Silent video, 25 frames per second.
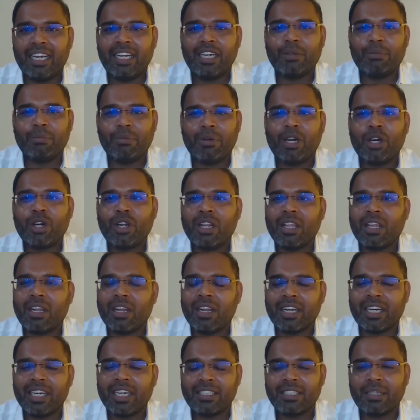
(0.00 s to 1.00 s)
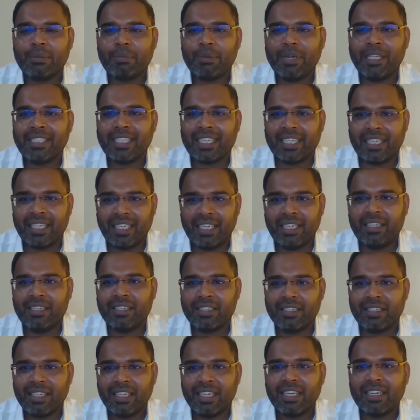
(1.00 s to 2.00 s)
and modular architecture plays a
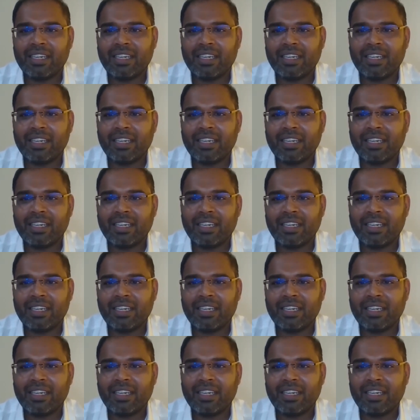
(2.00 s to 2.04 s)
key.